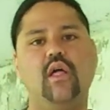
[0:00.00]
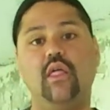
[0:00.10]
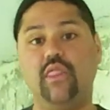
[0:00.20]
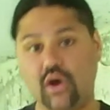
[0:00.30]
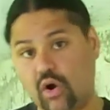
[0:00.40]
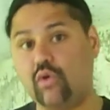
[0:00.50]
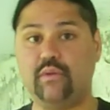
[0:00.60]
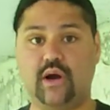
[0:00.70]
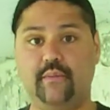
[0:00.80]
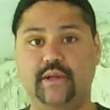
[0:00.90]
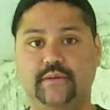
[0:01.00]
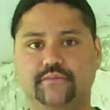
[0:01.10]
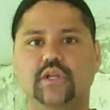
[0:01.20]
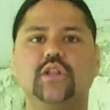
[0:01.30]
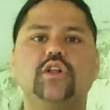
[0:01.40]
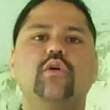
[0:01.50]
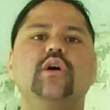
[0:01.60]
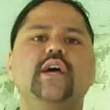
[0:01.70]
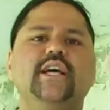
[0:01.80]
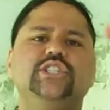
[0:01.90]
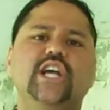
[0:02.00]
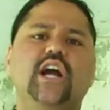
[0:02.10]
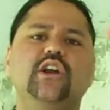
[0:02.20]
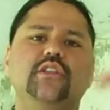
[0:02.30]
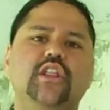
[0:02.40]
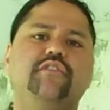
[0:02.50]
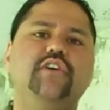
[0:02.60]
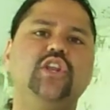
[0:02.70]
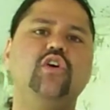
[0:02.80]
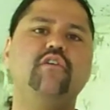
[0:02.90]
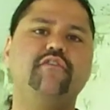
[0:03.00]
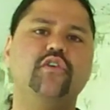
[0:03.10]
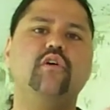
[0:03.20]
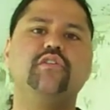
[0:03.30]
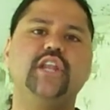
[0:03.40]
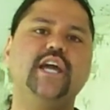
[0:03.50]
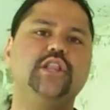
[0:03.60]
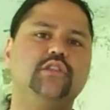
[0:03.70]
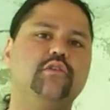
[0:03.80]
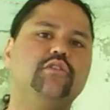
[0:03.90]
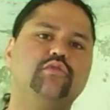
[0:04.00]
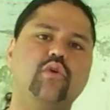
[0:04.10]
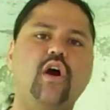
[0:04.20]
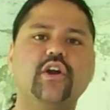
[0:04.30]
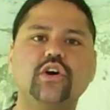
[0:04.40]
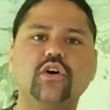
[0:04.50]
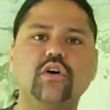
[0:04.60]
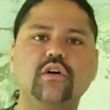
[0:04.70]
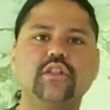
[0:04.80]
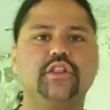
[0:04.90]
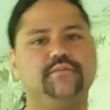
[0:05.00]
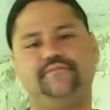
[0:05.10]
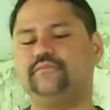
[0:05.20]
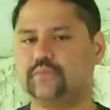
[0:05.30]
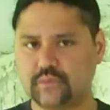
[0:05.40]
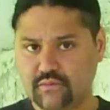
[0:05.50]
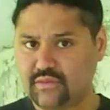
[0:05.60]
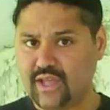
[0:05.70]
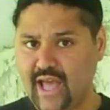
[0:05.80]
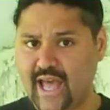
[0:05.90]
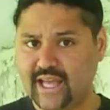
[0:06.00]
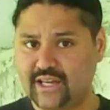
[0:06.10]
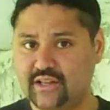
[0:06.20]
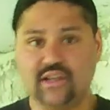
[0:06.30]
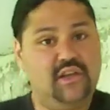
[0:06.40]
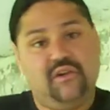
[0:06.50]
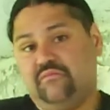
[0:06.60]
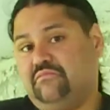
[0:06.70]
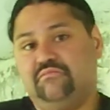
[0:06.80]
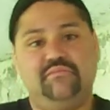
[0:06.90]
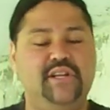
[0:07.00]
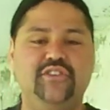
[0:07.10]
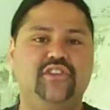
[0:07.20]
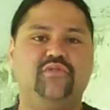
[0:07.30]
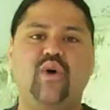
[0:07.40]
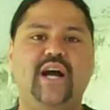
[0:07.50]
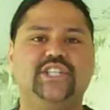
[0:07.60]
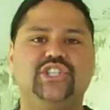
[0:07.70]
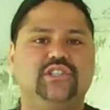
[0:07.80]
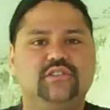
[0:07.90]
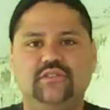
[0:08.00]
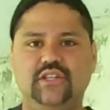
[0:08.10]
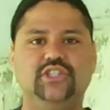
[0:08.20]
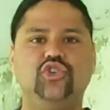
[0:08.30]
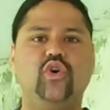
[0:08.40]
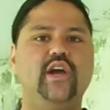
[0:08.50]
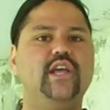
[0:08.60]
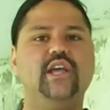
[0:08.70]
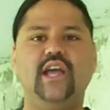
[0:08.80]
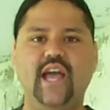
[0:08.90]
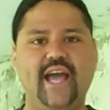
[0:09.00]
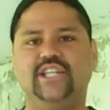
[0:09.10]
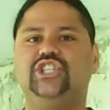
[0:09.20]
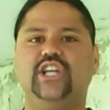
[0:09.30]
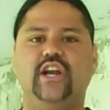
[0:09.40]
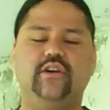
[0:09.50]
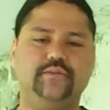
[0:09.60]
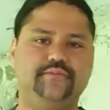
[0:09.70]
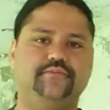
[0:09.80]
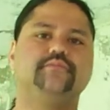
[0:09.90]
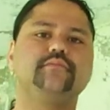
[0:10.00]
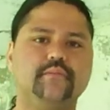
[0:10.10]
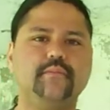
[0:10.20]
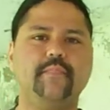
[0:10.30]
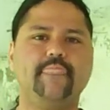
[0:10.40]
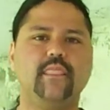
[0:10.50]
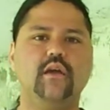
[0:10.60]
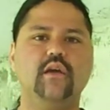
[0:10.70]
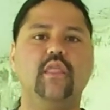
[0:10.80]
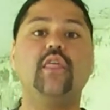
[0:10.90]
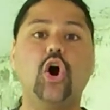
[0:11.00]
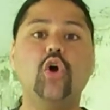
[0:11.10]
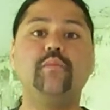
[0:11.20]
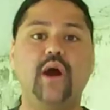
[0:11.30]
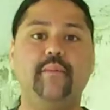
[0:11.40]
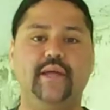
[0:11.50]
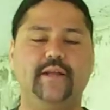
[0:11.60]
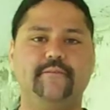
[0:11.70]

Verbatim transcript: The Homecoming. So check under this video for those links to those two articles, and please just watch, enjoy, and share. The Homecoming.